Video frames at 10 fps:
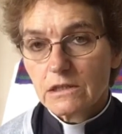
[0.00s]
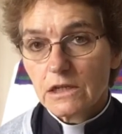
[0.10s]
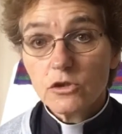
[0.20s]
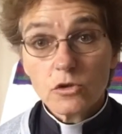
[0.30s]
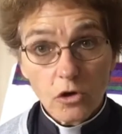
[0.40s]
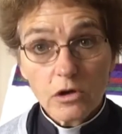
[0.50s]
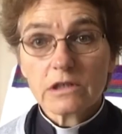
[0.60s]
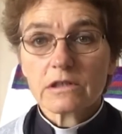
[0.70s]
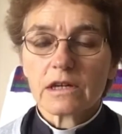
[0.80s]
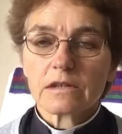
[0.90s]
and who
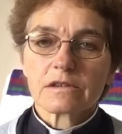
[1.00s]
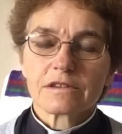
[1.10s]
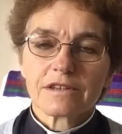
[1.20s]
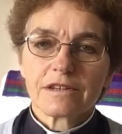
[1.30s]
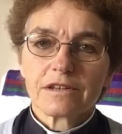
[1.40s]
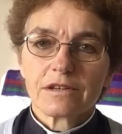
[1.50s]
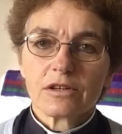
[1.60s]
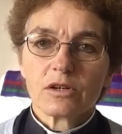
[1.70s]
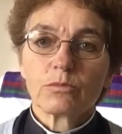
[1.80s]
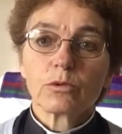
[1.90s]
conquered death
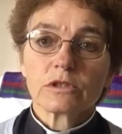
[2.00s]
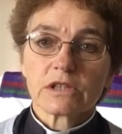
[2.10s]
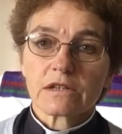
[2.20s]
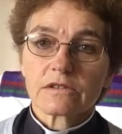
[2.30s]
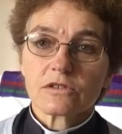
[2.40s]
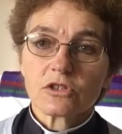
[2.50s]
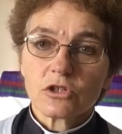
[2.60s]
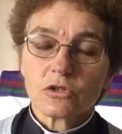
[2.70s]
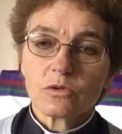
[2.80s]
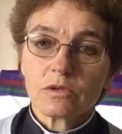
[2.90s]
and brought us
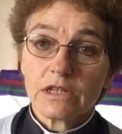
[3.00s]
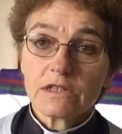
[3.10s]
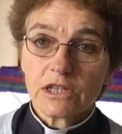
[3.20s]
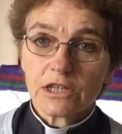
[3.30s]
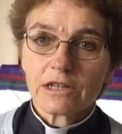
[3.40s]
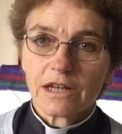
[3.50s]
to eternal